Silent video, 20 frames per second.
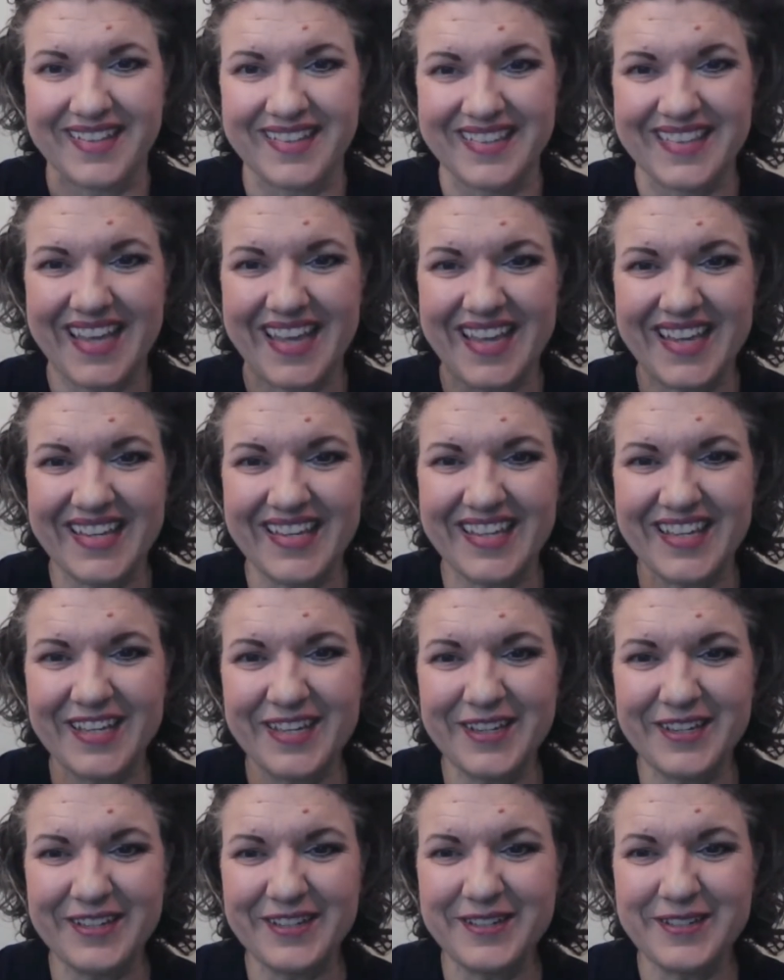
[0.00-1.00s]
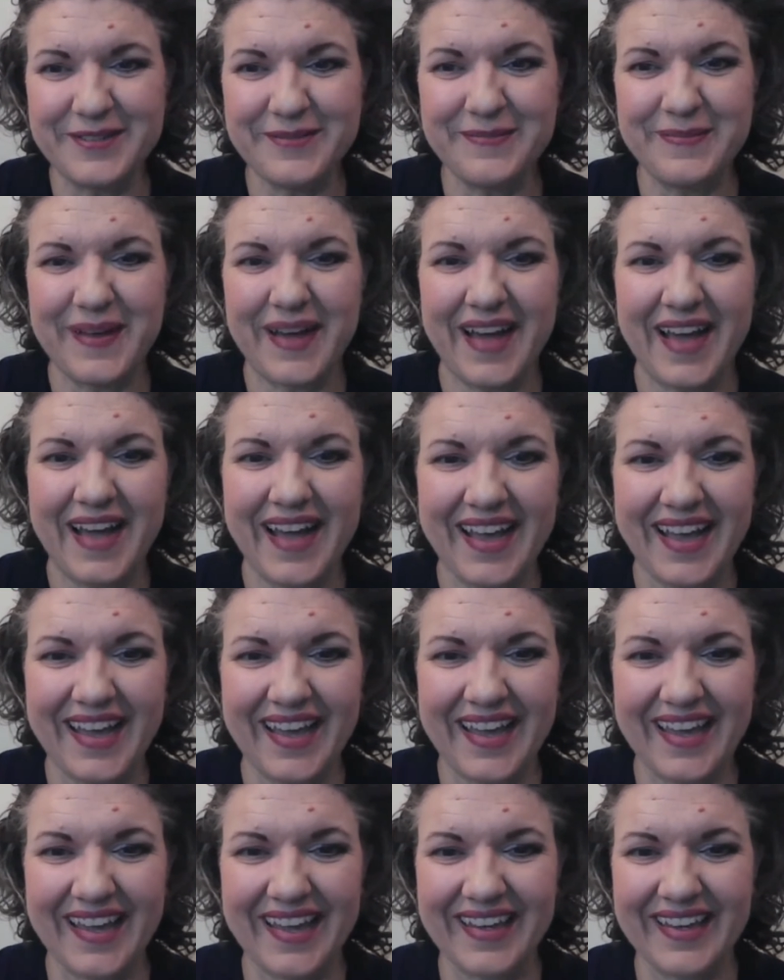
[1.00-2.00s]
Thank you.
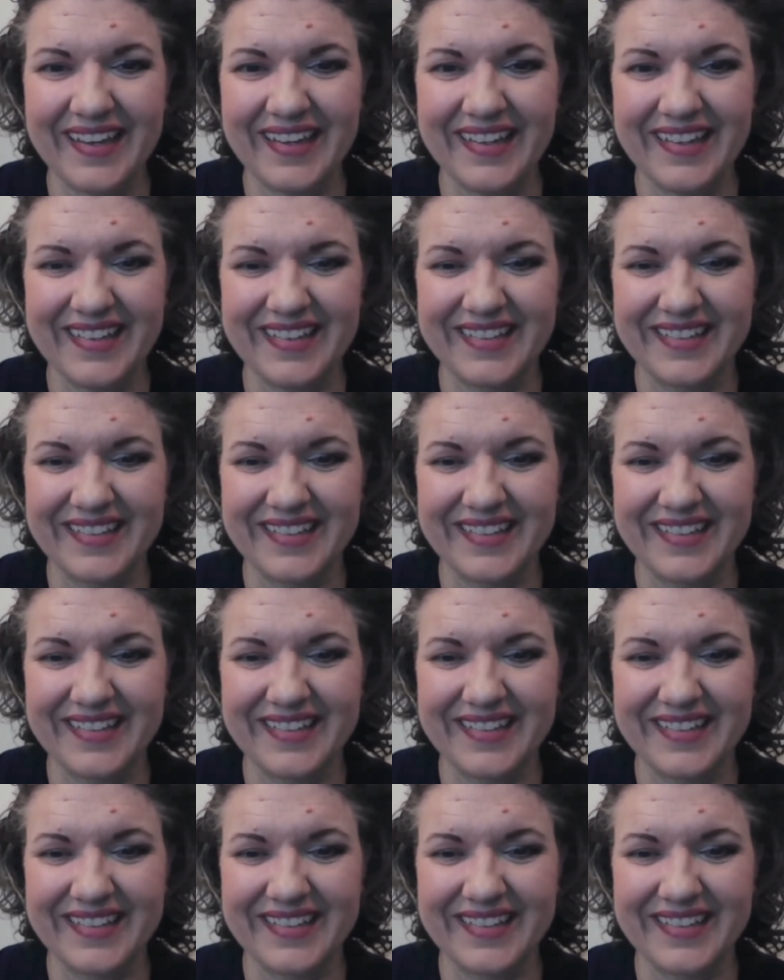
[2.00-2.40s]
Bye.